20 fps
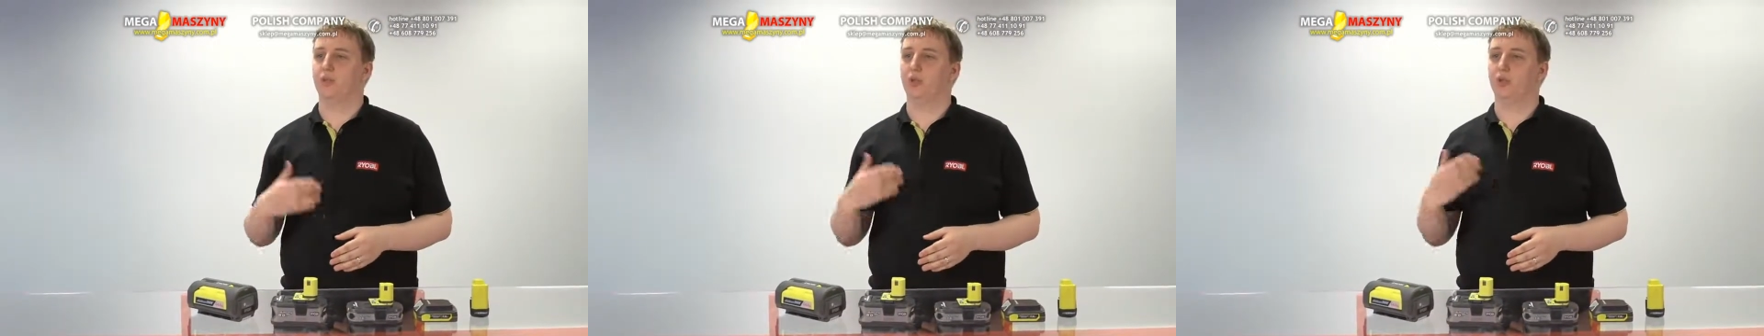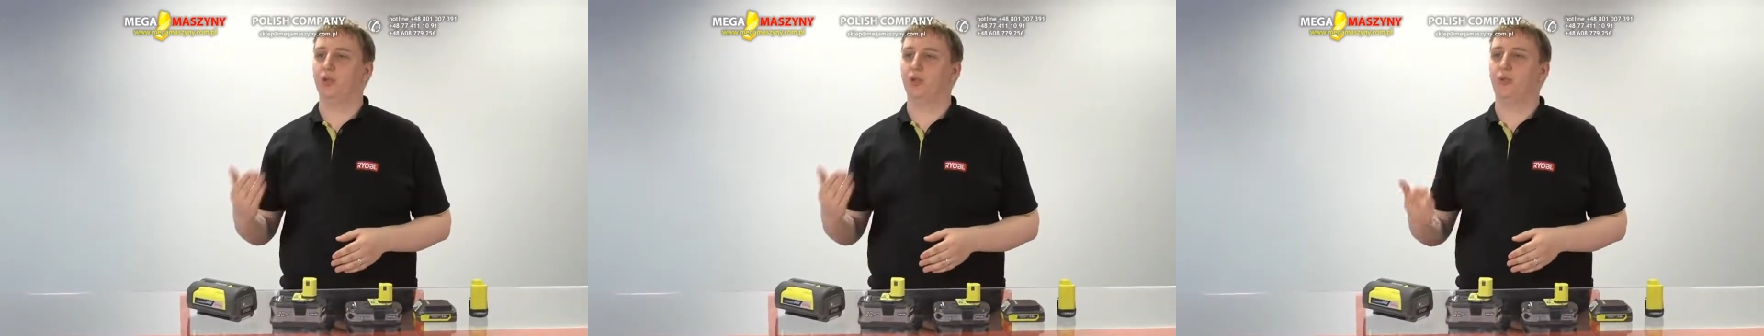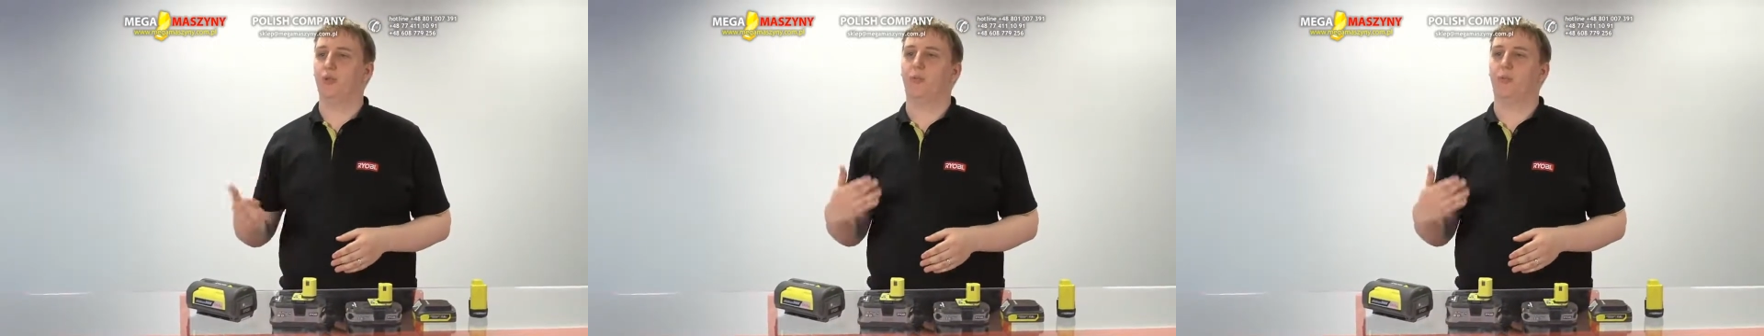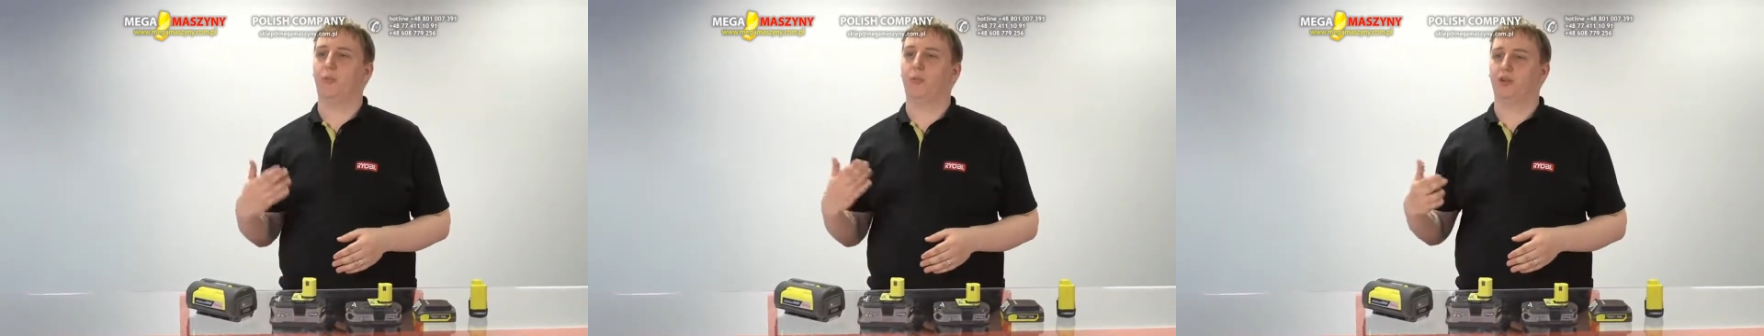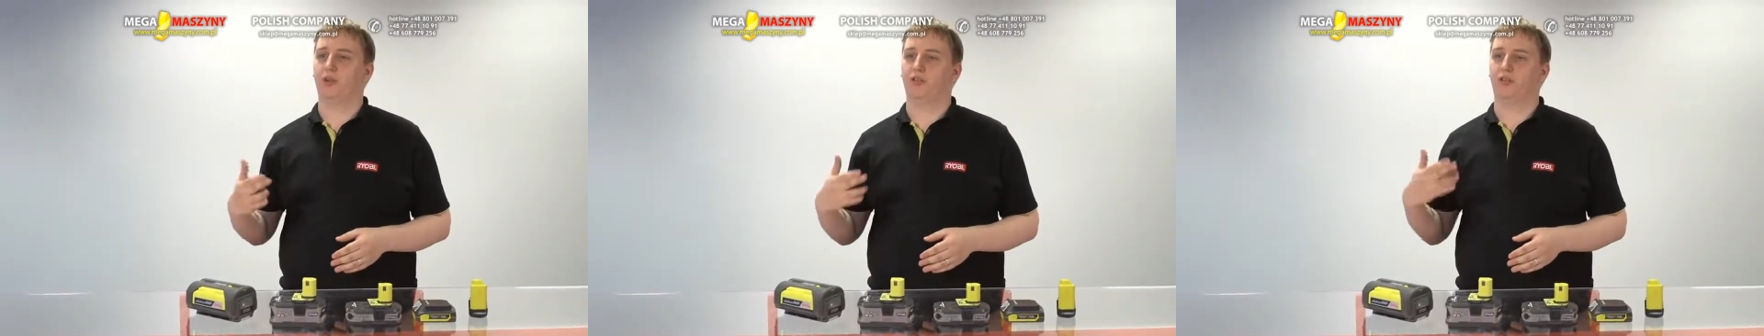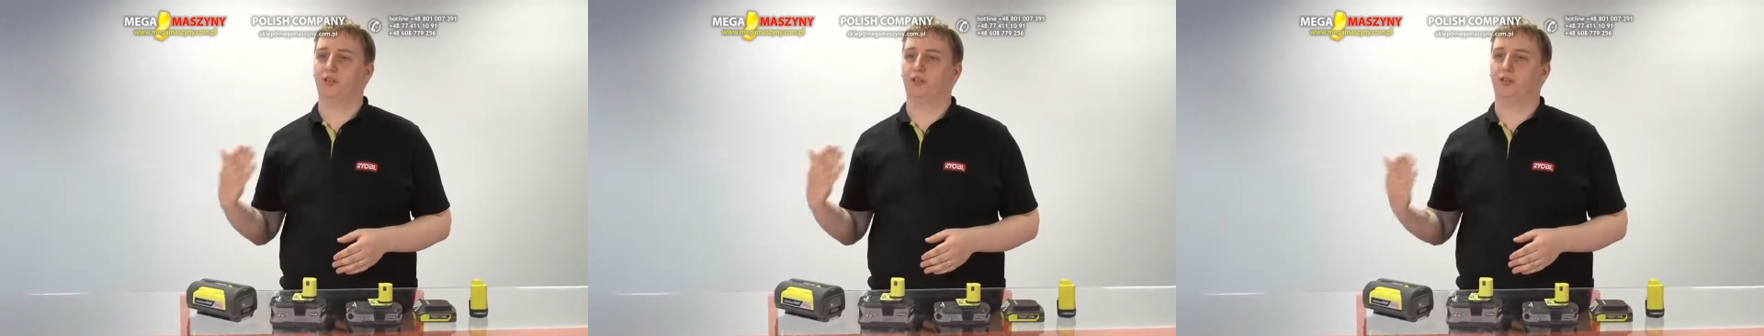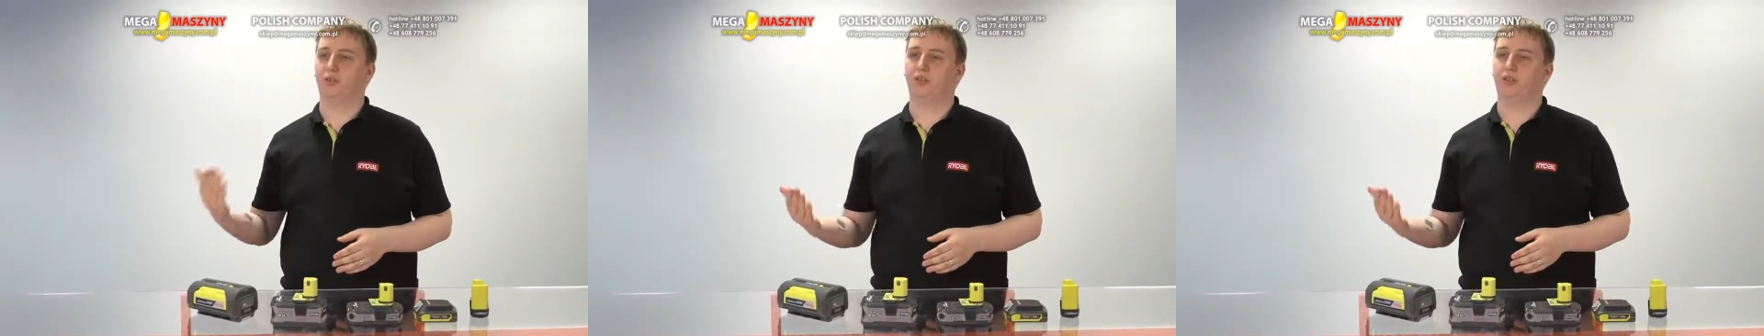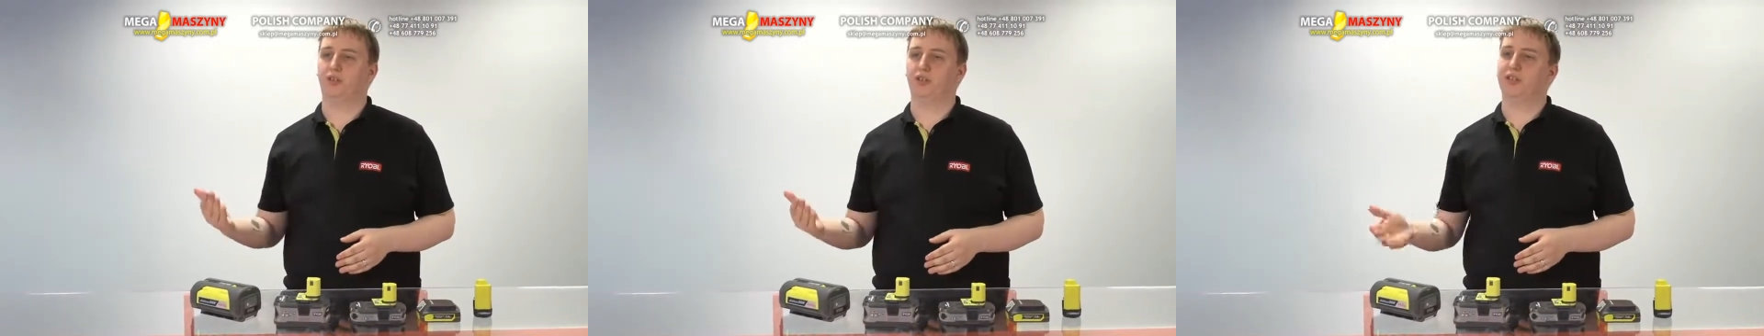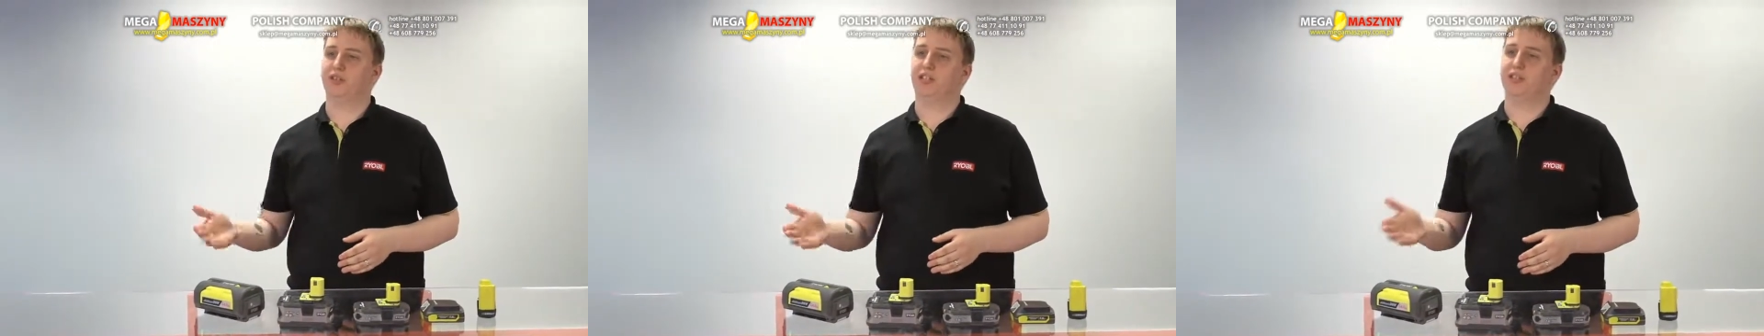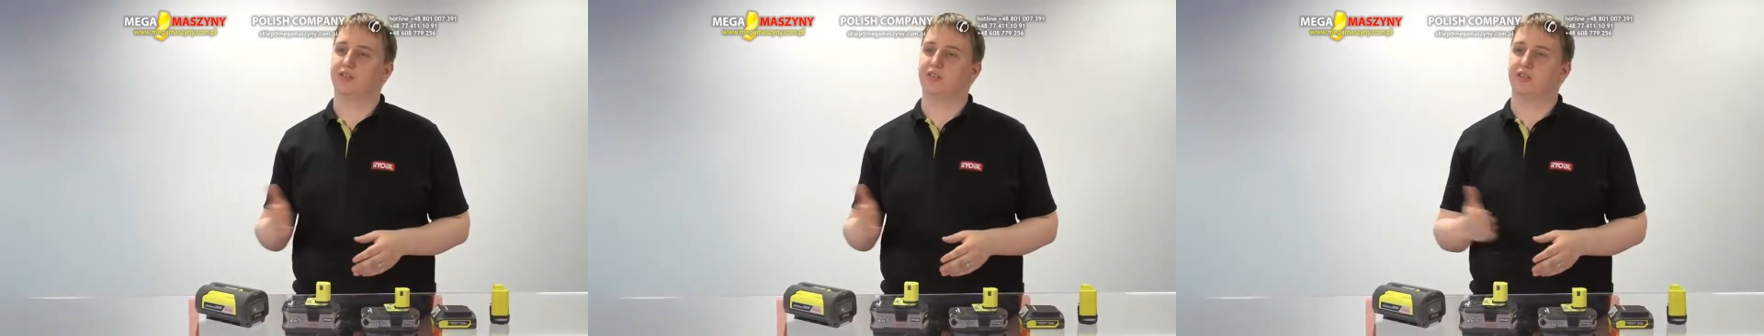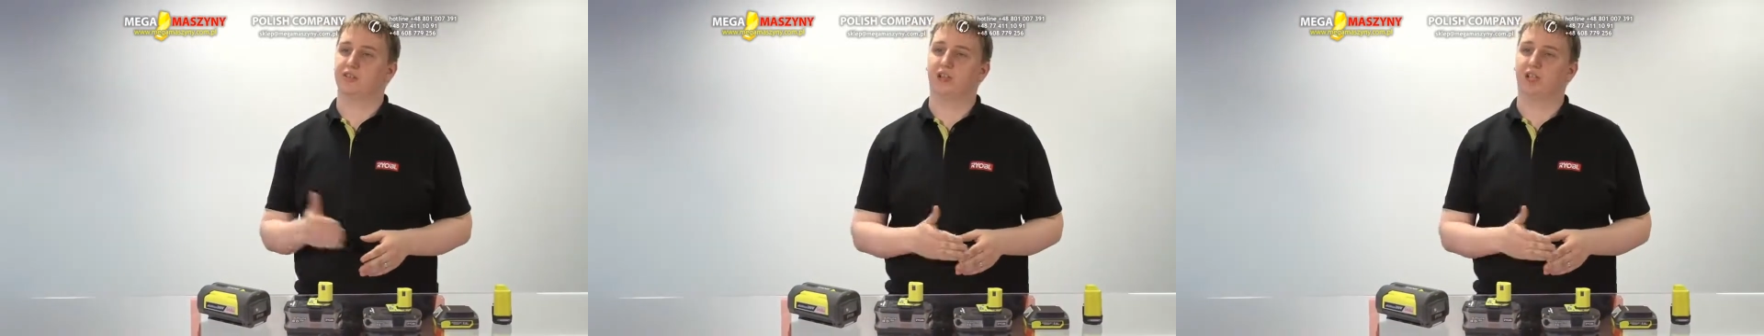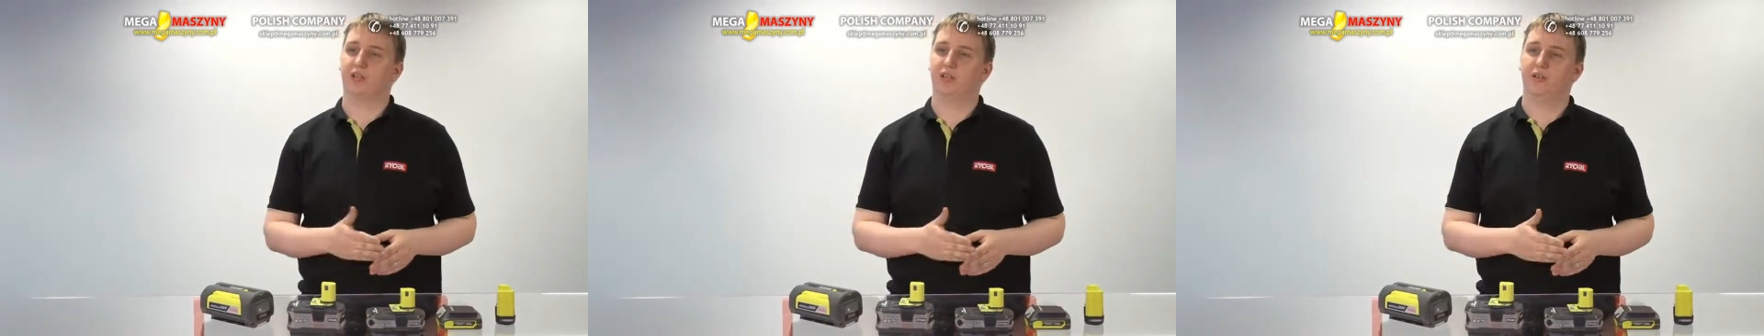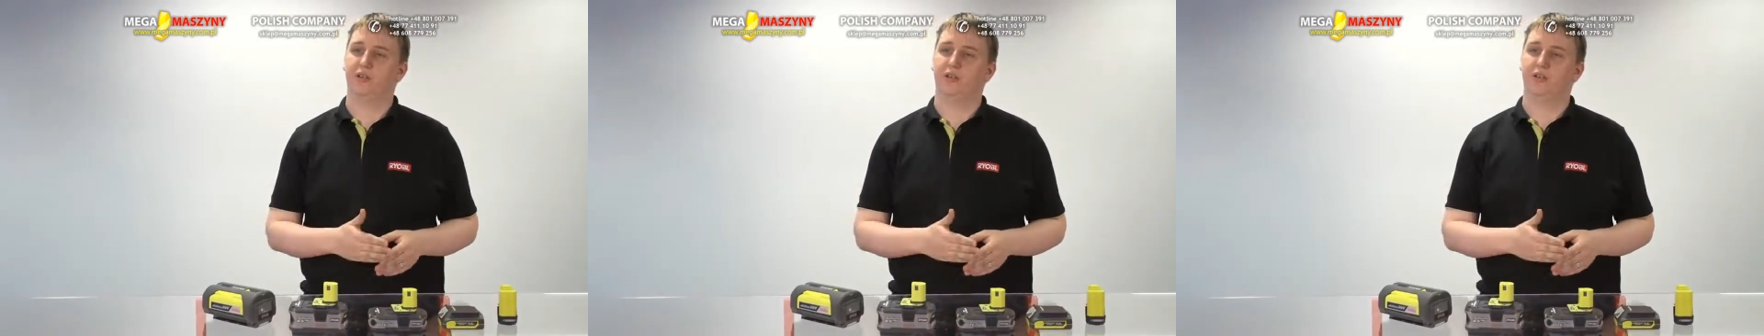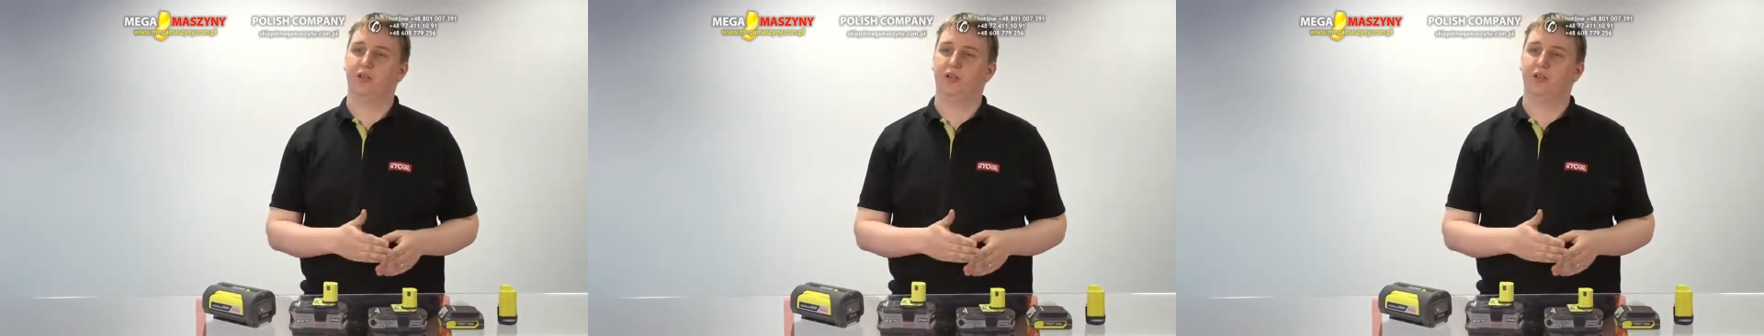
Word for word: blue OnePlus tools years ago,